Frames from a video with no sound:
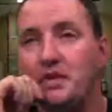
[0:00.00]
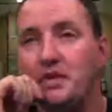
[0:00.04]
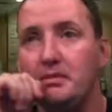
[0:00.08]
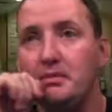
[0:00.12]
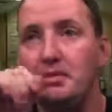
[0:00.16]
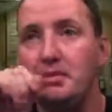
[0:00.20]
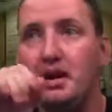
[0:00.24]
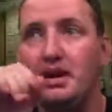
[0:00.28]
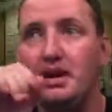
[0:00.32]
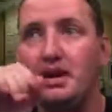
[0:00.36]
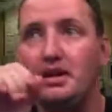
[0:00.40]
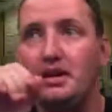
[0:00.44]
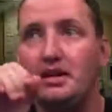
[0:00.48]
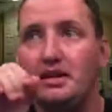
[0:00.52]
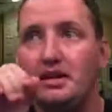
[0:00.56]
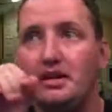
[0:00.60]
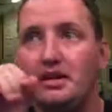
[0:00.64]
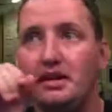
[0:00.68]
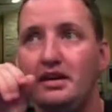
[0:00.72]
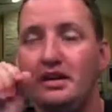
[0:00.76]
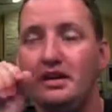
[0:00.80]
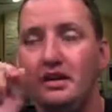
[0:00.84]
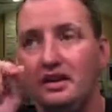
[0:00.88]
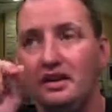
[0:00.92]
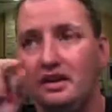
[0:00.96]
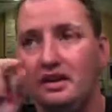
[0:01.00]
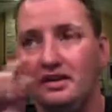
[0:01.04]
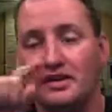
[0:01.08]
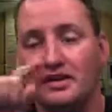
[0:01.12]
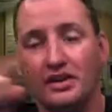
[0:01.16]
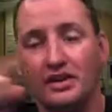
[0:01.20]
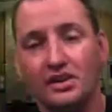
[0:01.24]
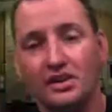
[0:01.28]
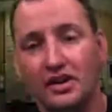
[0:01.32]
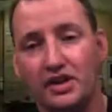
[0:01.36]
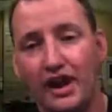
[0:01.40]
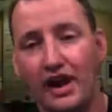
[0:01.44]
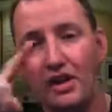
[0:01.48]
But the
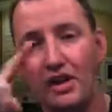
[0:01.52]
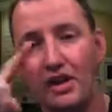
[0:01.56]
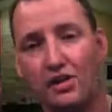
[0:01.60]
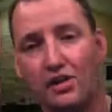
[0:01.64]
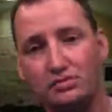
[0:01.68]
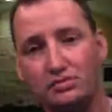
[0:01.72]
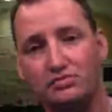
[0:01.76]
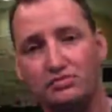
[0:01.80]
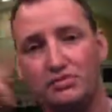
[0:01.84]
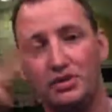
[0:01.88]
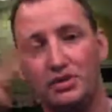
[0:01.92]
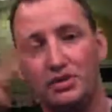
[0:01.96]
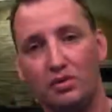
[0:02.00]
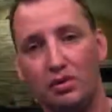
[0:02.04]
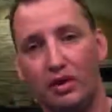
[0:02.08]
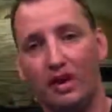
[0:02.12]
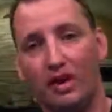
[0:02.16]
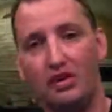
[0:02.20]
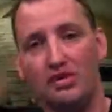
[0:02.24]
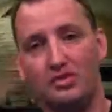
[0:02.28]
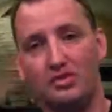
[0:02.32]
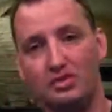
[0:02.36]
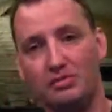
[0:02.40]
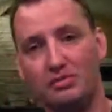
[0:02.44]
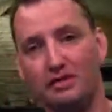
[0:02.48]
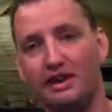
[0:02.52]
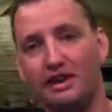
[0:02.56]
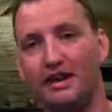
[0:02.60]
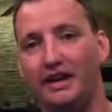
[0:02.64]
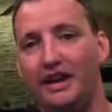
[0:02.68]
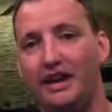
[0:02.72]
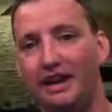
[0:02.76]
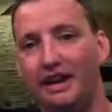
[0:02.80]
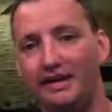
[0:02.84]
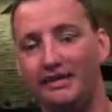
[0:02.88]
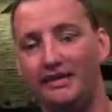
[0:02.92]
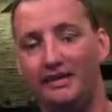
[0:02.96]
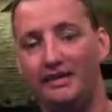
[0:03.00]
cloud requires you to be
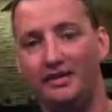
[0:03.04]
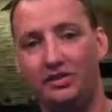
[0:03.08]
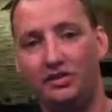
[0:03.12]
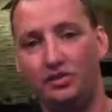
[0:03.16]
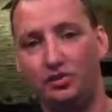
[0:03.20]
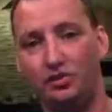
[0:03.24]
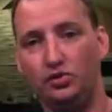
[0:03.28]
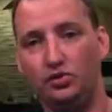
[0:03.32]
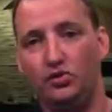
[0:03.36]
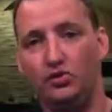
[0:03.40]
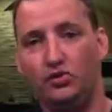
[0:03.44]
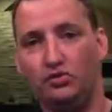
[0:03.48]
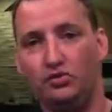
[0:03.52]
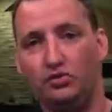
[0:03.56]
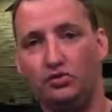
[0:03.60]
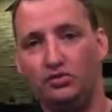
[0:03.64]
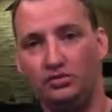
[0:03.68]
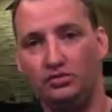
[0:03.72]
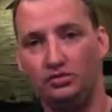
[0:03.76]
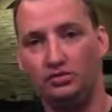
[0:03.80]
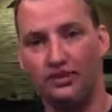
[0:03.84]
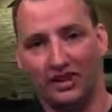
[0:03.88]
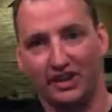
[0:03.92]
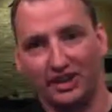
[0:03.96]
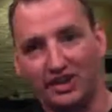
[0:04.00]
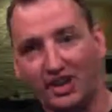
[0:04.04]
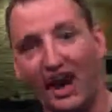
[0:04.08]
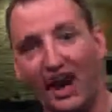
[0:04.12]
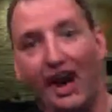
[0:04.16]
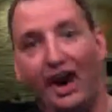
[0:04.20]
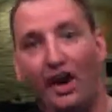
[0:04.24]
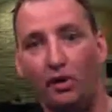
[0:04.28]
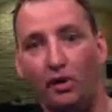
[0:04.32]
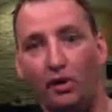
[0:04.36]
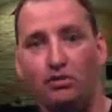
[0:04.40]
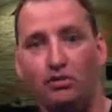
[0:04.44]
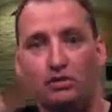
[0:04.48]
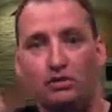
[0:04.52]
connected to the
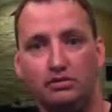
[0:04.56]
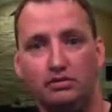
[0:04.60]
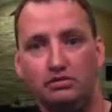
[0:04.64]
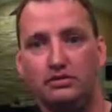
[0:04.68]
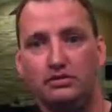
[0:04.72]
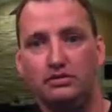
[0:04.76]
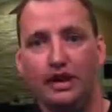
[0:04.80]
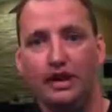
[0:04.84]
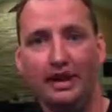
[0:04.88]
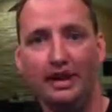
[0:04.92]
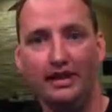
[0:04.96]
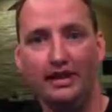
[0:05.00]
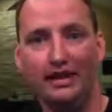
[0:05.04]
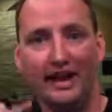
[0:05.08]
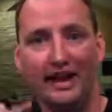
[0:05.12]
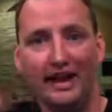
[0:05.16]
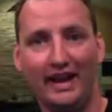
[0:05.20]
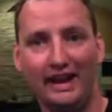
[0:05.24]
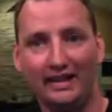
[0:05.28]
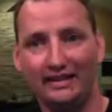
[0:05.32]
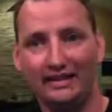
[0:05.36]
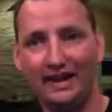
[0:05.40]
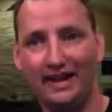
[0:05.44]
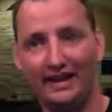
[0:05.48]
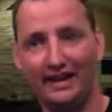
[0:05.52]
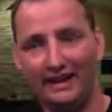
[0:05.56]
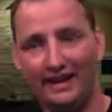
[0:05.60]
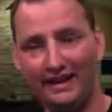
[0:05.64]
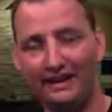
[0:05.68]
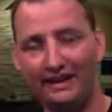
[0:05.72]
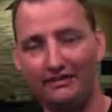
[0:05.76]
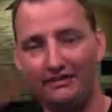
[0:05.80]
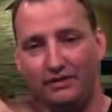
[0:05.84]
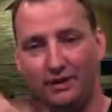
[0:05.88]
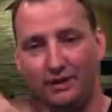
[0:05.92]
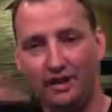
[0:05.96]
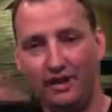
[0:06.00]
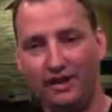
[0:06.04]
cloud, right? You got to
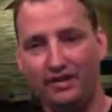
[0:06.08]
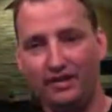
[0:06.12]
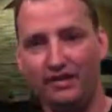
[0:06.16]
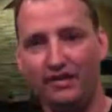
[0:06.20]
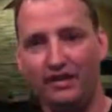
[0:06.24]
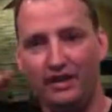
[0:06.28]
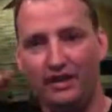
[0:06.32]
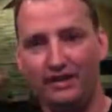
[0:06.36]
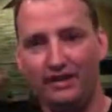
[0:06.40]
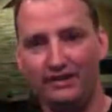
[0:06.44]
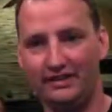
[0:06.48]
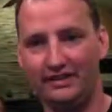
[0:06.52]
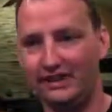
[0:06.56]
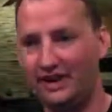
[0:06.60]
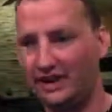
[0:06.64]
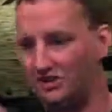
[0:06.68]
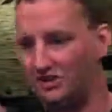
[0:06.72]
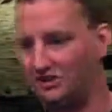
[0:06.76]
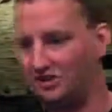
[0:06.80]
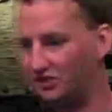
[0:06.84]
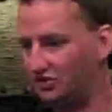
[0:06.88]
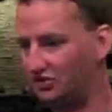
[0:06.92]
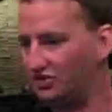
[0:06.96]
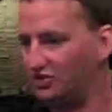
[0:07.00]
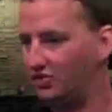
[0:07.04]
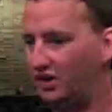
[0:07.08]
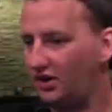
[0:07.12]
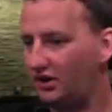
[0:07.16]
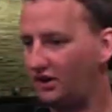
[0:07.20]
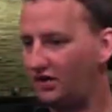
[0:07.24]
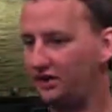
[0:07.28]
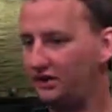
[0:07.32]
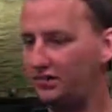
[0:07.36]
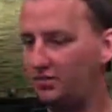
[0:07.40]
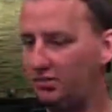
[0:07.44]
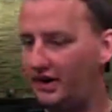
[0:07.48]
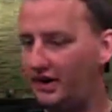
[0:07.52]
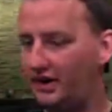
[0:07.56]
get from here to there. It's not just
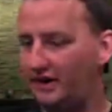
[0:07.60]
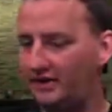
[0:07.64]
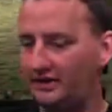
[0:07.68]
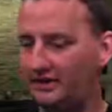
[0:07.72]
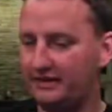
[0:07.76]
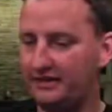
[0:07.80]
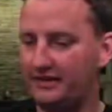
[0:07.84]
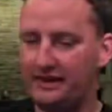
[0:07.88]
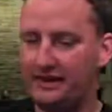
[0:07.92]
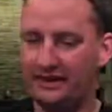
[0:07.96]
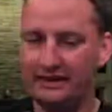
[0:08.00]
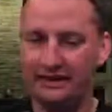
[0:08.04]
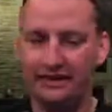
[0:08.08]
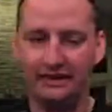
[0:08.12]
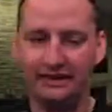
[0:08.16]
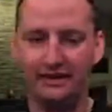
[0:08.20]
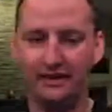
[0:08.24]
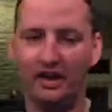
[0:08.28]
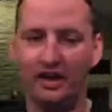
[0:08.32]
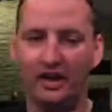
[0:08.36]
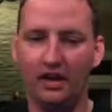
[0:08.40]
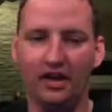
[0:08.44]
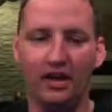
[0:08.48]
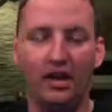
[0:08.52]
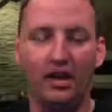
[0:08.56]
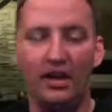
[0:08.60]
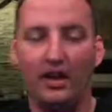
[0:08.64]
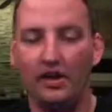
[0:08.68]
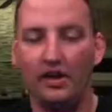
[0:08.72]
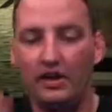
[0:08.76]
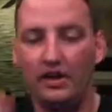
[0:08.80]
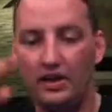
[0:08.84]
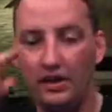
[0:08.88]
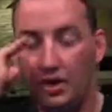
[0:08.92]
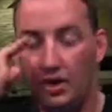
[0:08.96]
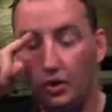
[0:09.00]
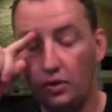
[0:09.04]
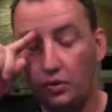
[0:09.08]
across the place. It's not these,
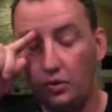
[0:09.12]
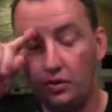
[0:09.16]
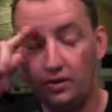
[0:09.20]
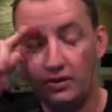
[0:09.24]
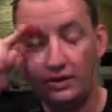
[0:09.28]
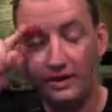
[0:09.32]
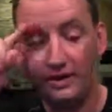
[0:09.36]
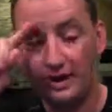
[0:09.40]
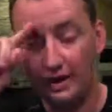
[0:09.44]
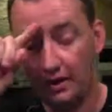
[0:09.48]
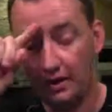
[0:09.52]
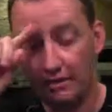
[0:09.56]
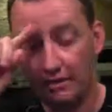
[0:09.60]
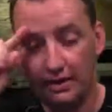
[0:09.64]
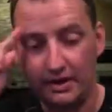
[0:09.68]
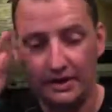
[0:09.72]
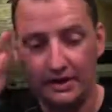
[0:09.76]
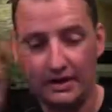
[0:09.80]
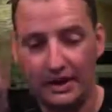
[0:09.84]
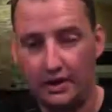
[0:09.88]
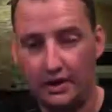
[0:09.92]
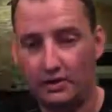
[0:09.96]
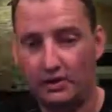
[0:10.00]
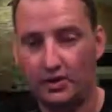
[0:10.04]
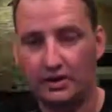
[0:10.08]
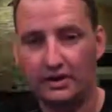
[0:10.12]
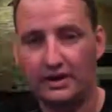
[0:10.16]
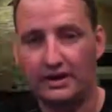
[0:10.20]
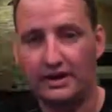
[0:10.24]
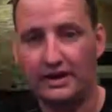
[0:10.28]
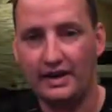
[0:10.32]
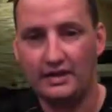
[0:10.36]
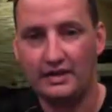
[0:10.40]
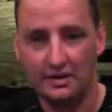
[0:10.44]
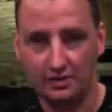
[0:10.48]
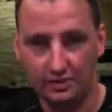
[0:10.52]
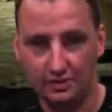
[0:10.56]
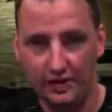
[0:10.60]
gigabit network
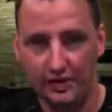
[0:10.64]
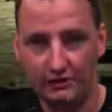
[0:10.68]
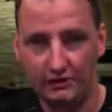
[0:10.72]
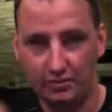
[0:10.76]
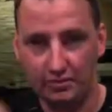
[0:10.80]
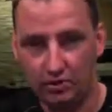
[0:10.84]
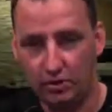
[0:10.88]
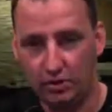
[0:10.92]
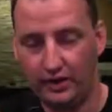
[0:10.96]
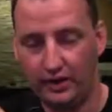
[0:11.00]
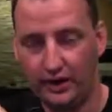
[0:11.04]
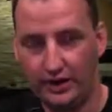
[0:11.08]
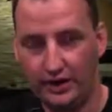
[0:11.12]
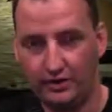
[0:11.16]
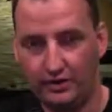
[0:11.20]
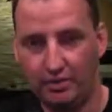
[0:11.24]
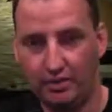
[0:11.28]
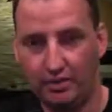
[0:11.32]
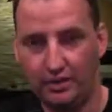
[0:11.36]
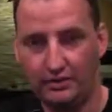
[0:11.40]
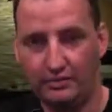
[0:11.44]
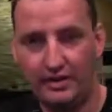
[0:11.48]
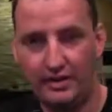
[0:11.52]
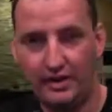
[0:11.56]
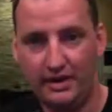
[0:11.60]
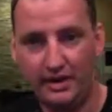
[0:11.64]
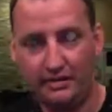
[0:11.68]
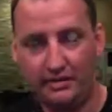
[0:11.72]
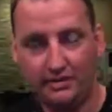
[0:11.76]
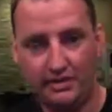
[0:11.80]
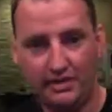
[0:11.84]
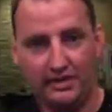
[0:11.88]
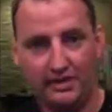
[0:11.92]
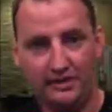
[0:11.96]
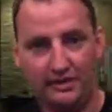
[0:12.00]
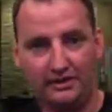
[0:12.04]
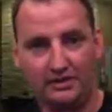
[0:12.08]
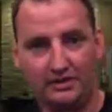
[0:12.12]
connections we have from point A to point B,
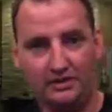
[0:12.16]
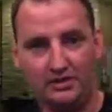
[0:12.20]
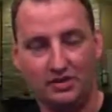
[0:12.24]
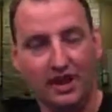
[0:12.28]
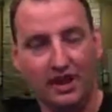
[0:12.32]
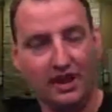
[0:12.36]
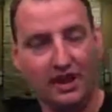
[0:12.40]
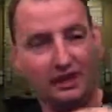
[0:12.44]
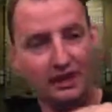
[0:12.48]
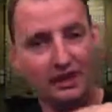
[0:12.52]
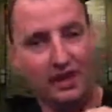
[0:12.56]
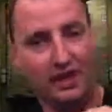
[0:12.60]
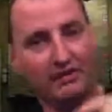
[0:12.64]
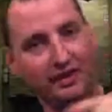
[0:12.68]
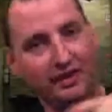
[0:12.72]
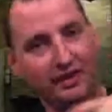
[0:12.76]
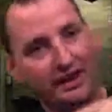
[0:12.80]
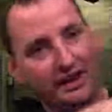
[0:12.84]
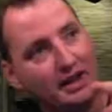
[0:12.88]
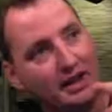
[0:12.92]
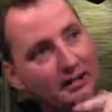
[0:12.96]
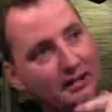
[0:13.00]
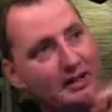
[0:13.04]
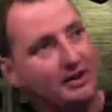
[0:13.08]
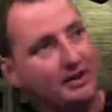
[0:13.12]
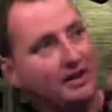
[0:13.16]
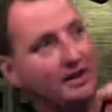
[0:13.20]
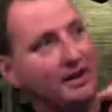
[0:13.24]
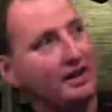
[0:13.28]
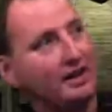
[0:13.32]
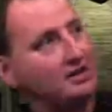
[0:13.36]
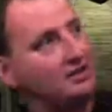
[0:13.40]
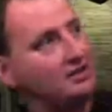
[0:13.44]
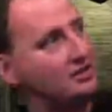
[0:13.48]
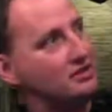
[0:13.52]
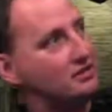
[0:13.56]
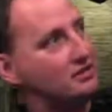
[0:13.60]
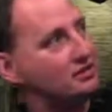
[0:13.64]
but it's trying to have a gigabit
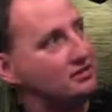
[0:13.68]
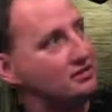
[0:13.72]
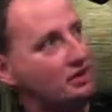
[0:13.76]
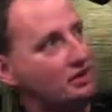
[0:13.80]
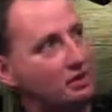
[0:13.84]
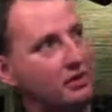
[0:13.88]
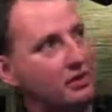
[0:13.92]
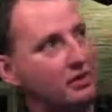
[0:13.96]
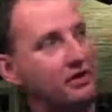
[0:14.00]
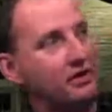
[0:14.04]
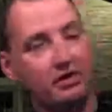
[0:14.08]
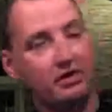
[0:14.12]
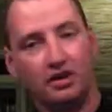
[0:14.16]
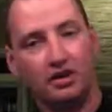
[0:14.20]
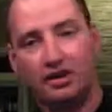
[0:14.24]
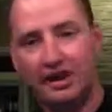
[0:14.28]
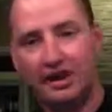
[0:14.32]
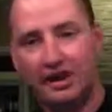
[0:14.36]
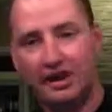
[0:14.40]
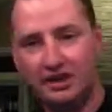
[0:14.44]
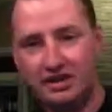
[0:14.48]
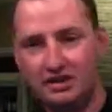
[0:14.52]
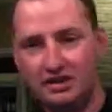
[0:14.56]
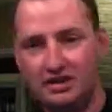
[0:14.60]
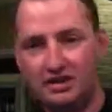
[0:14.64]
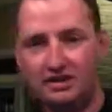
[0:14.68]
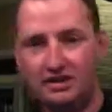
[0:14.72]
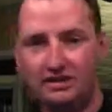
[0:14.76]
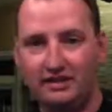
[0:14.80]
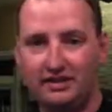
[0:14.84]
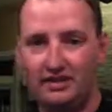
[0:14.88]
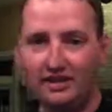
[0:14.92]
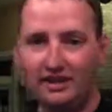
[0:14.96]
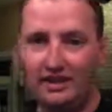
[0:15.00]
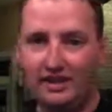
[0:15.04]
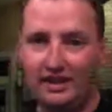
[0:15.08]
connection or whatever your connection is